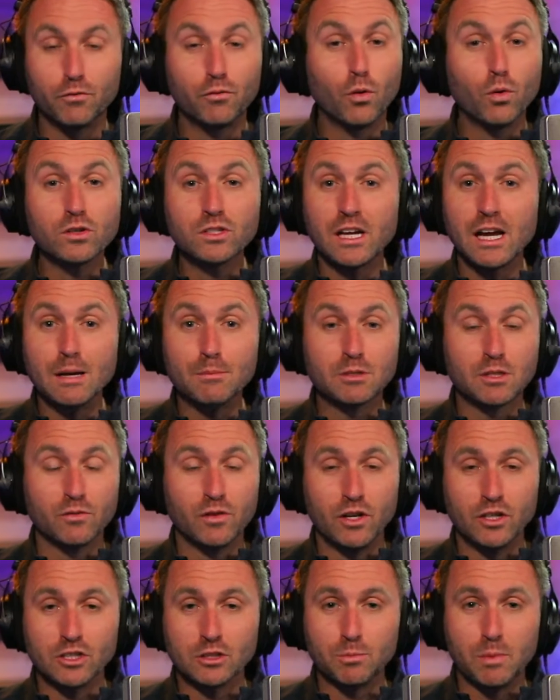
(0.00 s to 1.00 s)
4 types of
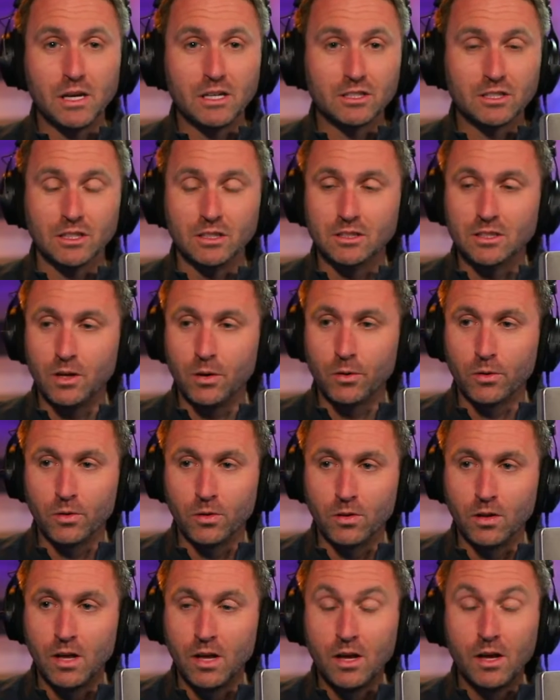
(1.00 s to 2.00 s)
airspace in
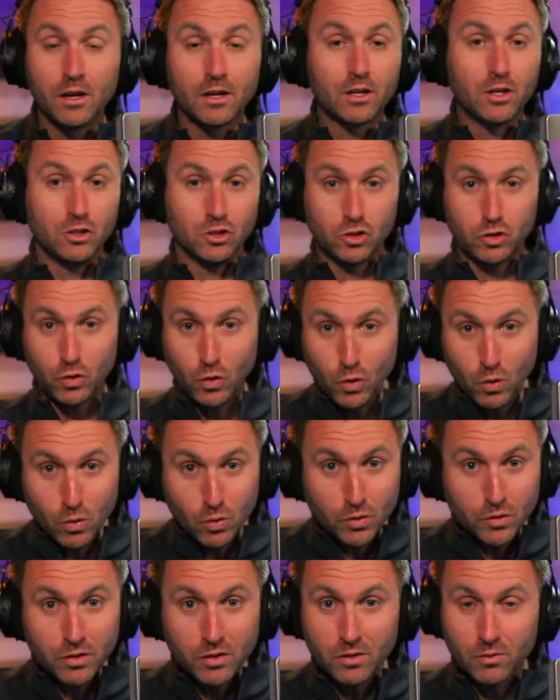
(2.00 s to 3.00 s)
total:
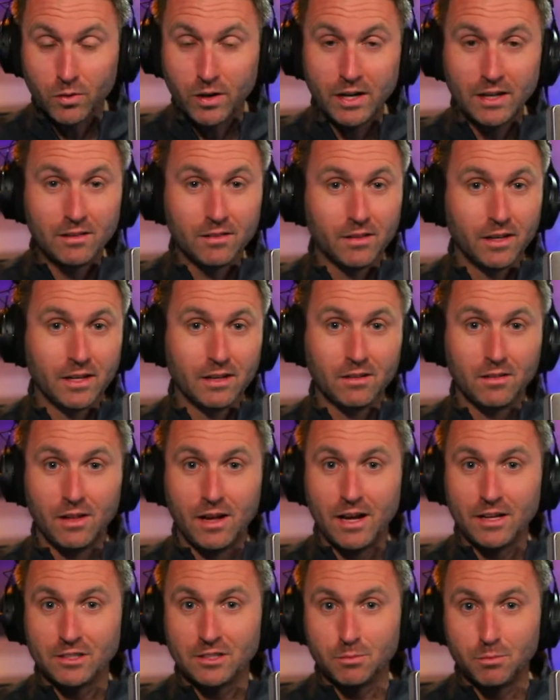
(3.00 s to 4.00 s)
controlled, right, like
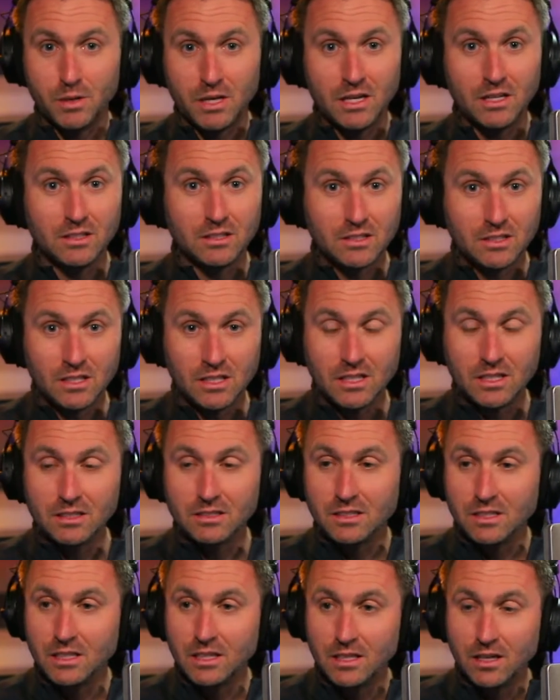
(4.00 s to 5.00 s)
class B, C,
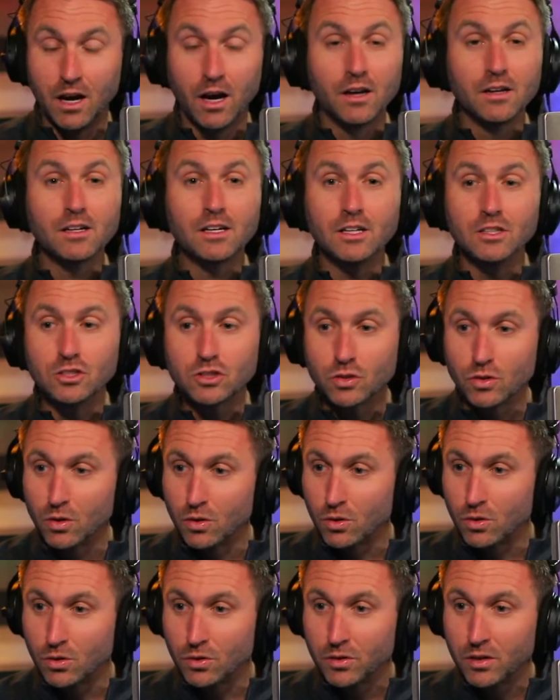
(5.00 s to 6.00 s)
D;
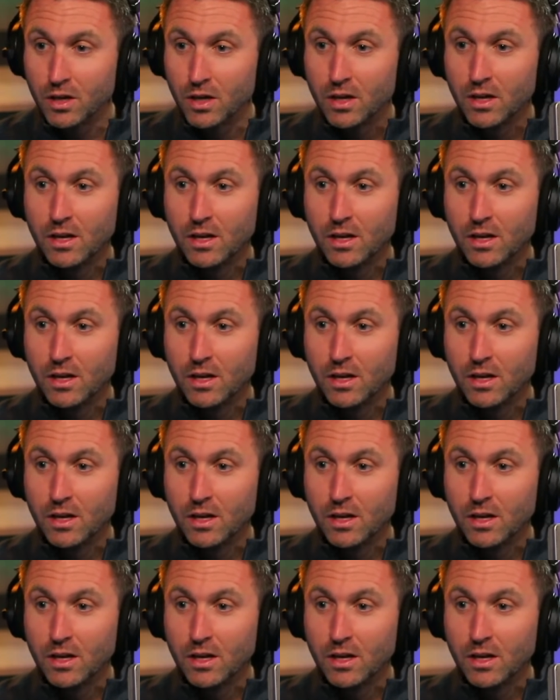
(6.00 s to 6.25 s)
uncontrolled,